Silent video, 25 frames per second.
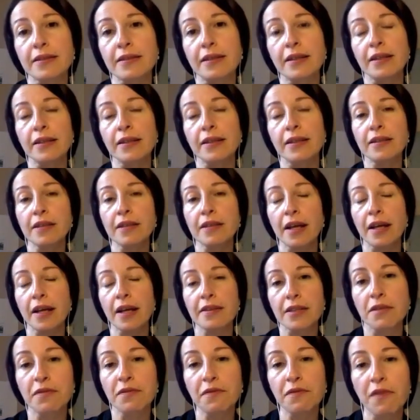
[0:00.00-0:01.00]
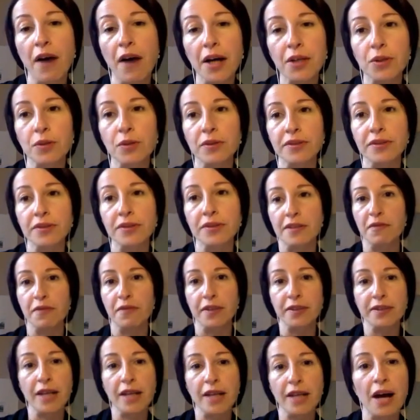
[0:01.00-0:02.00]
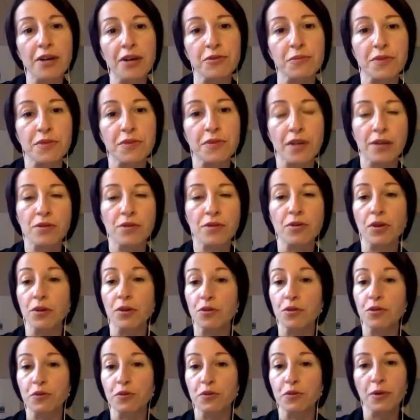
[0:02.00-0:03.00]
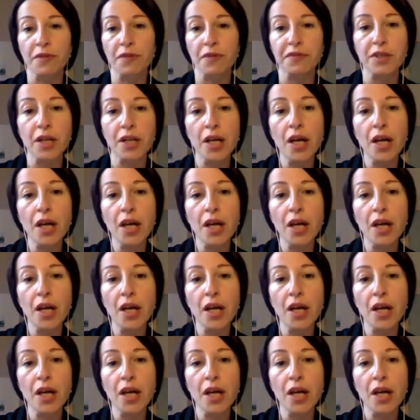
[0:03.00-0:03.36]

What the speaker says: the sensitive faculties, the phantasms, and so on and so forth.